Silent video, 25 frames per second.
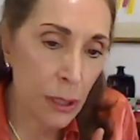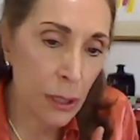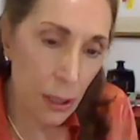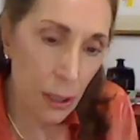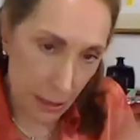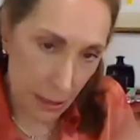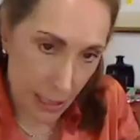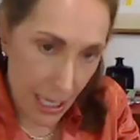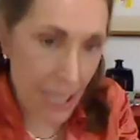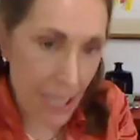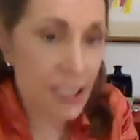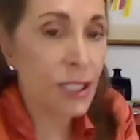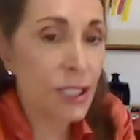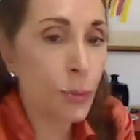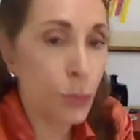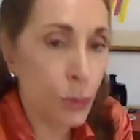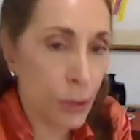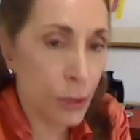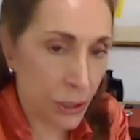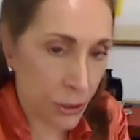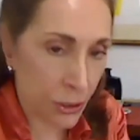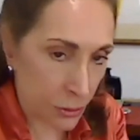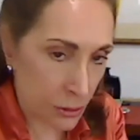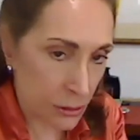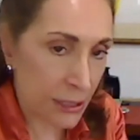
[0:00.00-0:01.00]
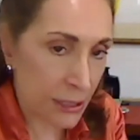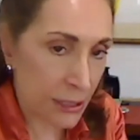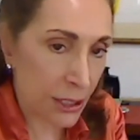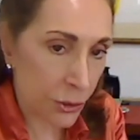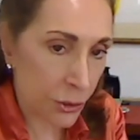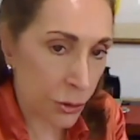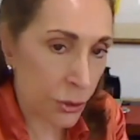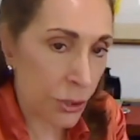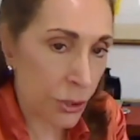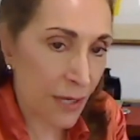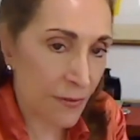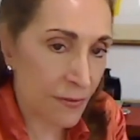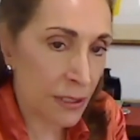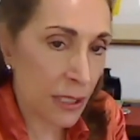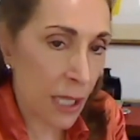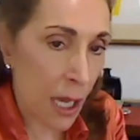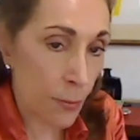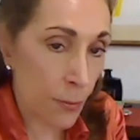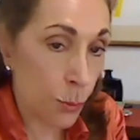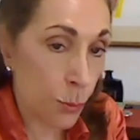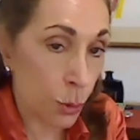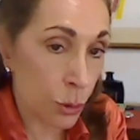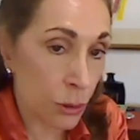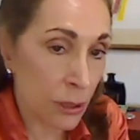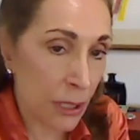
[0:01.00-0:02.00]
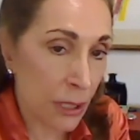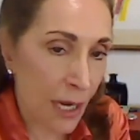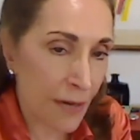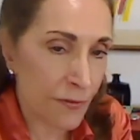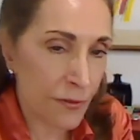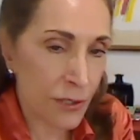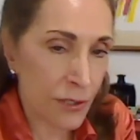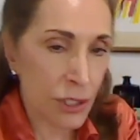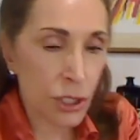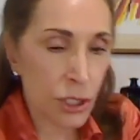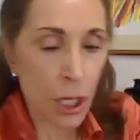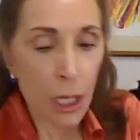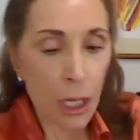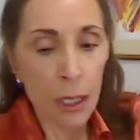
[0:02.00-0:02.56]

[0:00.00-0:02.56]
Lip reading: Yes, when you're a leader, you have a lot more leverage,